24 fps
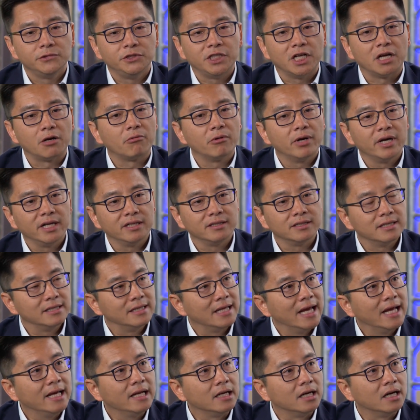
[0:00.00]
generating the
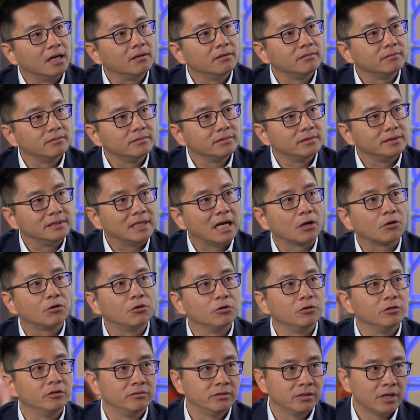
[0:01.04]
data that
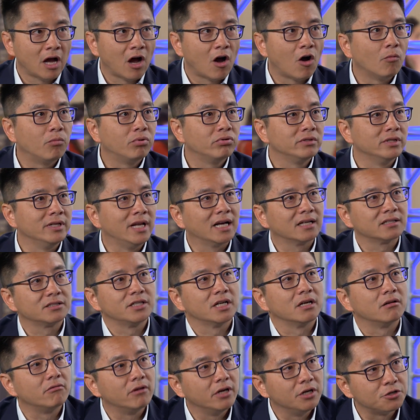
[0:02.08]
could help the next
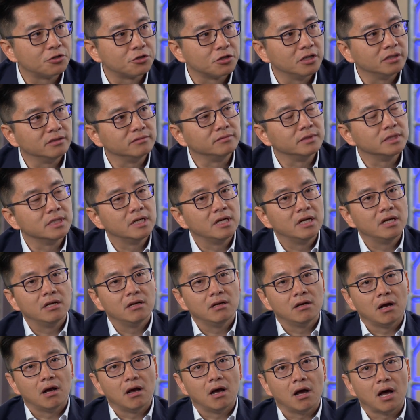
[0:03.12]
generation
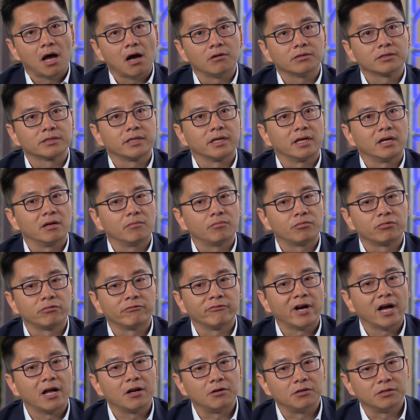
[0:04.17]
healthcare
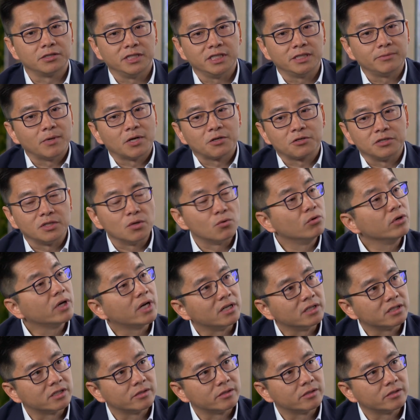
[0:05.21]
providers, especially in the wound care